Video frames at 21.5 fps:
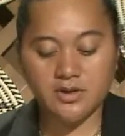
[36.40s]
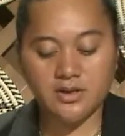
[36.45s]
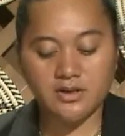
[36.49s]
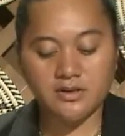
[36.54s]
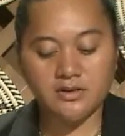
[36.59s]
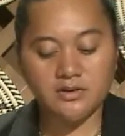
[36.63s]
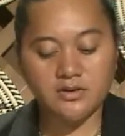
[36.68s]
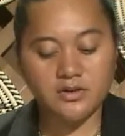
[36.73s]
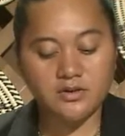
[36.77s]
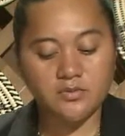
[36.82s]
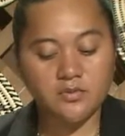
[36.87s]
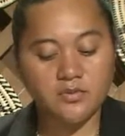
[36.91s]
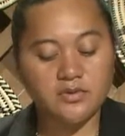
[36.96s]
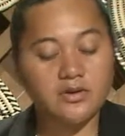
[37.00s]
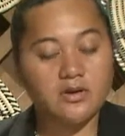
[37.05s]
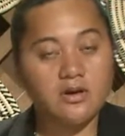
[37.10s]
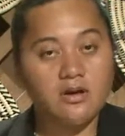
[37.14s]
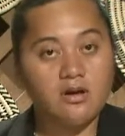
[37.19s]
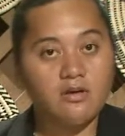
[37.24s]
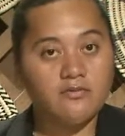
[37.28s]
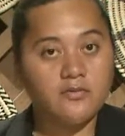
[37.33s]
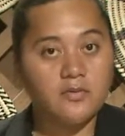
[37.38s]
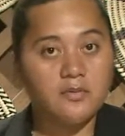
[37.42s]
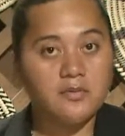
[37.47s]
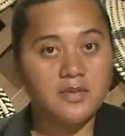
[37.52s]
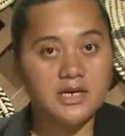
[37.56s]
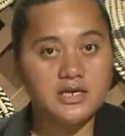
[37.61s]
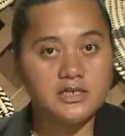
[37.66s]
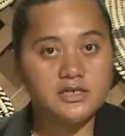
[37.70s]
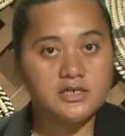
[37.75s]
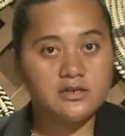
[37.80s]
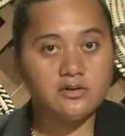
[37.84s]
alert with the
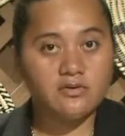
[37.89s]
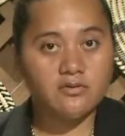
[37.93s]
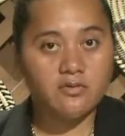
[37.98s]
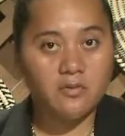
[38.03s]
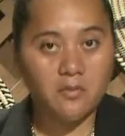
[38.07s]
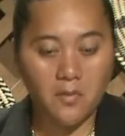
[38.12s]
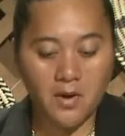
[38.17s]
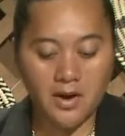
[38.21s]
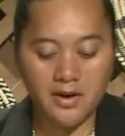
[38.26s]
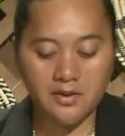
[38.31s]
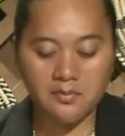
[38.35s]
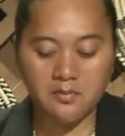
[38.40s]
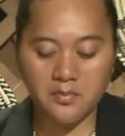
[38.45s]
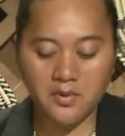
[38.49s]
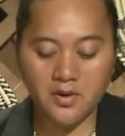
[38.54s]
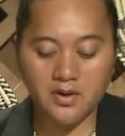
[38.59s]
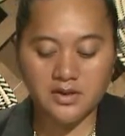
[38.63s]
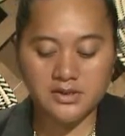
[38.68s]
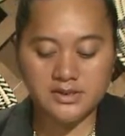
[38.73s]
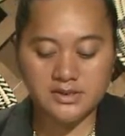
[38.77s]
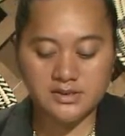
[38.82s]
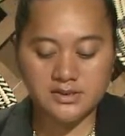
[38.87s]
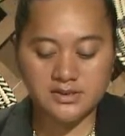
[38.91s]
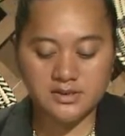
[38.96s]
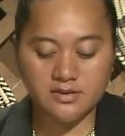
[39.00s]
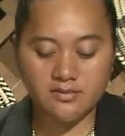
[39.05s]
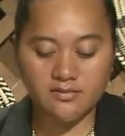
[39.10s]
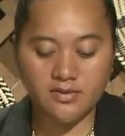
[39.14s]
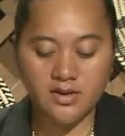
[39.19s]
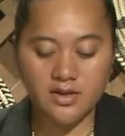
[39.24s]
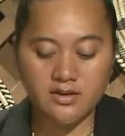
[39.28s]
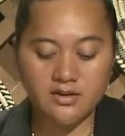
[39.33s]
confirmation of one
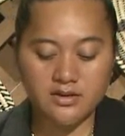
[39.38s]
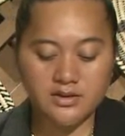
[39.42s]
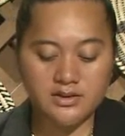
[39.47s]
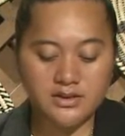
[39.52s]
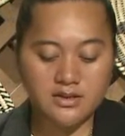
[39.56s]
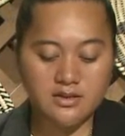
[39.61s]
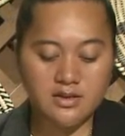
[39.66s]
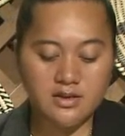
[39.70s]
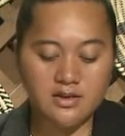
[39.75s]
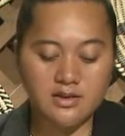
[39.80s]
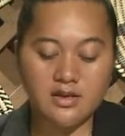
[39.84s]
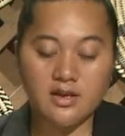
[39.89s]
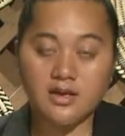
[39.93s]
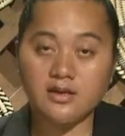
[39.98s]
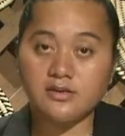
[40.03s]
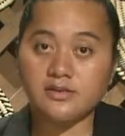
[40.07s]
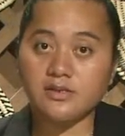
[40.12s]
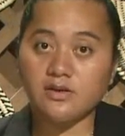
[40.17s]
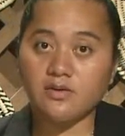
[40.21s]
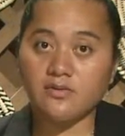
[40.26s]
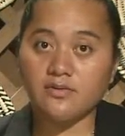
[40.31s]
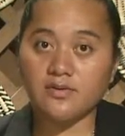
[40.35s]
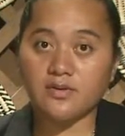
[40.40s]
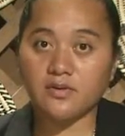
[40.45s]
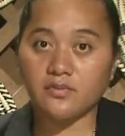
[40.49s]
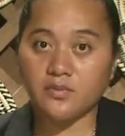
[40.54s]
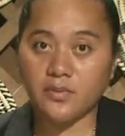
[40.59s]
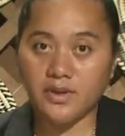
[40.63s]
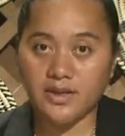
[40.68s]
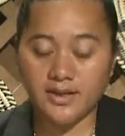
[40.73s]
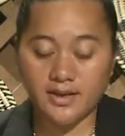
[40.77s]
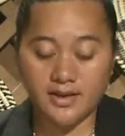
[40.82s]
positive dengue case over the
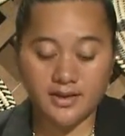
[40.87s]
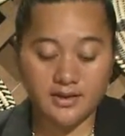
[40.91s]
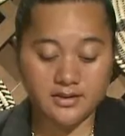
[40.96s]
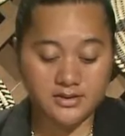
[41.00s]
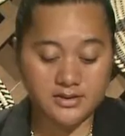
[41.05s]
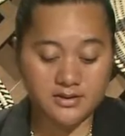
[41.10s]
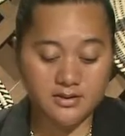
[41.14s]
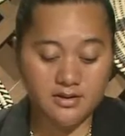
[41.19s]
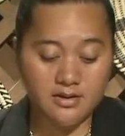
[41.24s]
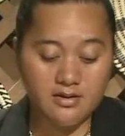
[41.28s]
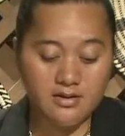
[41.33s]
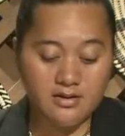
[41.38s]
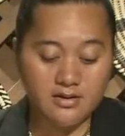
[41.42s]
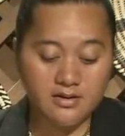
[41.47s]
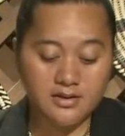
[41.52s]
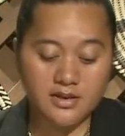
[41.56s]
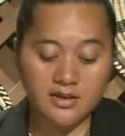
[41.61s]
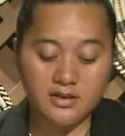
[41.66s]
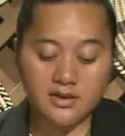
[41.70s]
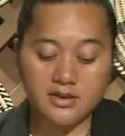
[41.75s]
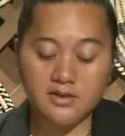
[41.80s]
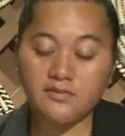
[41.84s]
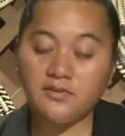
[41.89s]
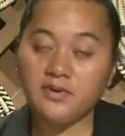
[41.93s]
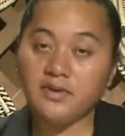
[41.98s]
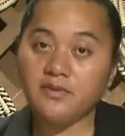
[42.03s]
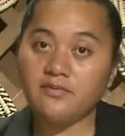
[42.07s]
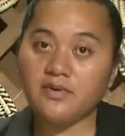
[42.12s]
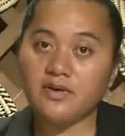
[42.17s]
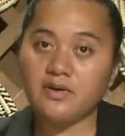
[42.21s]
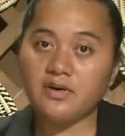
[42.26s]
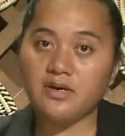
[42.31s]
weekend. Dengue
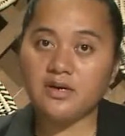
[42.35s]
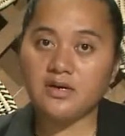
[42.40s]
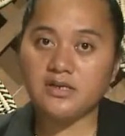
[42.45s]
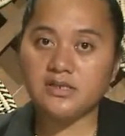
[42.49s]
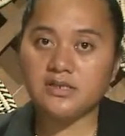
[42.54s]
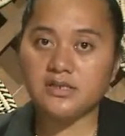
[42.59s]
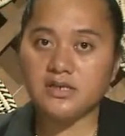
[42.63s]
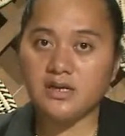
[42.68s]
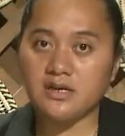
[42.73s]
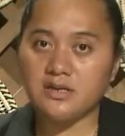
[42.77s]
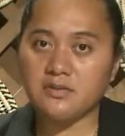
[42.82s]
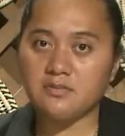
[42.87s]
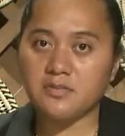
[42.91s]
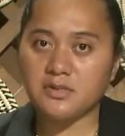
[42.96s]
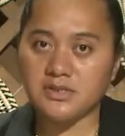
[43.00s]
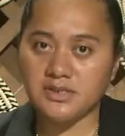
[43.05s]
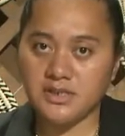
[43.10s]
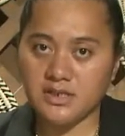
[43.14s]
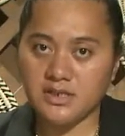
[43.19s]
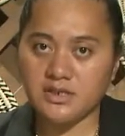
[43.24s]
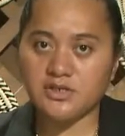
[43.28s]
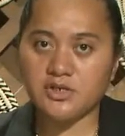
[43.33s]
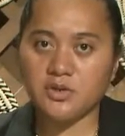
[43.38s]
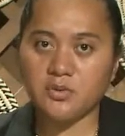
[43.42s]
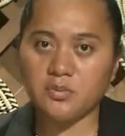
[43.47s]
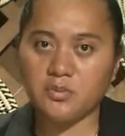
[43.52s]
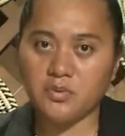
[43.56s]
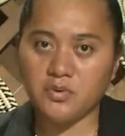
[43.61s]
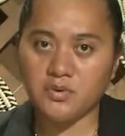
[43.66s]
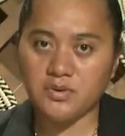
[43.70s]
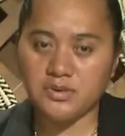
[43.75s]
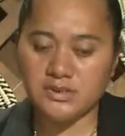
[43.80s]
fever is a
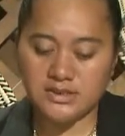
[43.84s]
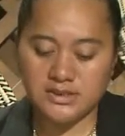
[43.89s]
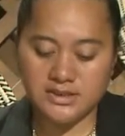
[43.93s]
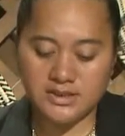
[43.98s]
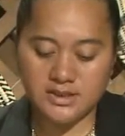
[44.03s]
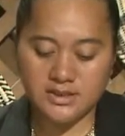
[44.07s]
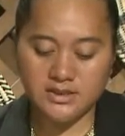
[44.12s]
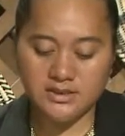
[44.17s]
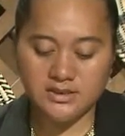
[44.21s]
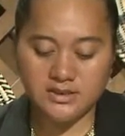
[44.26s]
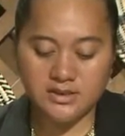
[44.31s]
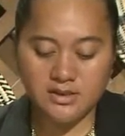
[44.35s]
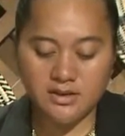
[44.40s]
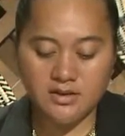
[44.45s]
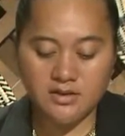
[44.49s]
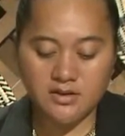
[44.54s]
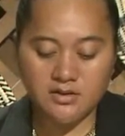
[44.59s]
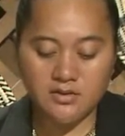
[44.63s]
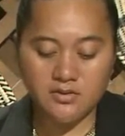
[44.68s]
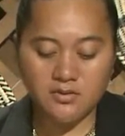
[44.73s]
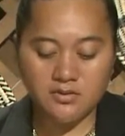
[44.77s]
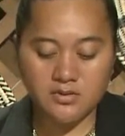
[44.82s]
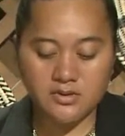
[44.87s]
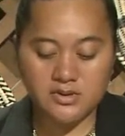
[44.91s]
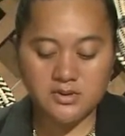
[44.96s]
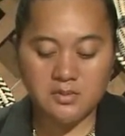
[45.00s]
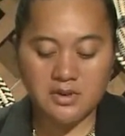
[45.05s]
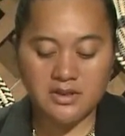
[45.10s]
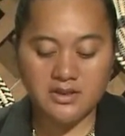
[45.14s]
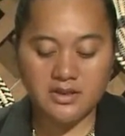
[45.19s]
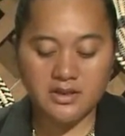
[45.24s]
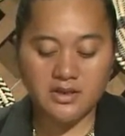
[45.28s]
mosquito-borne disease caused
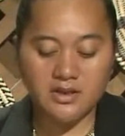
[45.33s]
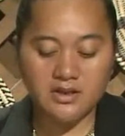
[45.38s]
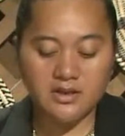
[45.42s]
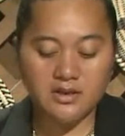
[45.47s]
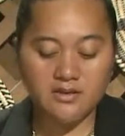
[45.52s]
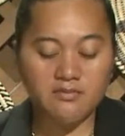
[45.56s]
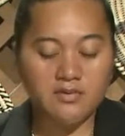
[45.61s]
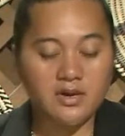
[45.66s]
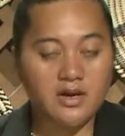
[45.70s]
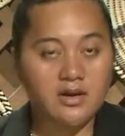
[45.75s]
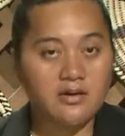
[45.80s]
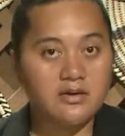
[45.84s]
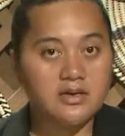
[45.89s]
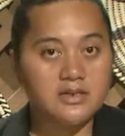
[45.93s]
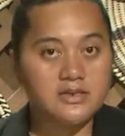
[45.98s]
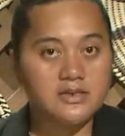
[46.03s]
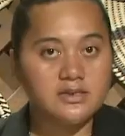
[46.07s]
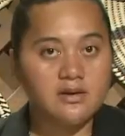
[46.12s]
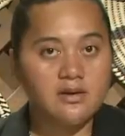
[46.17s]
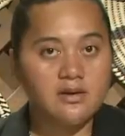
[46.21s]
by the dengue virus,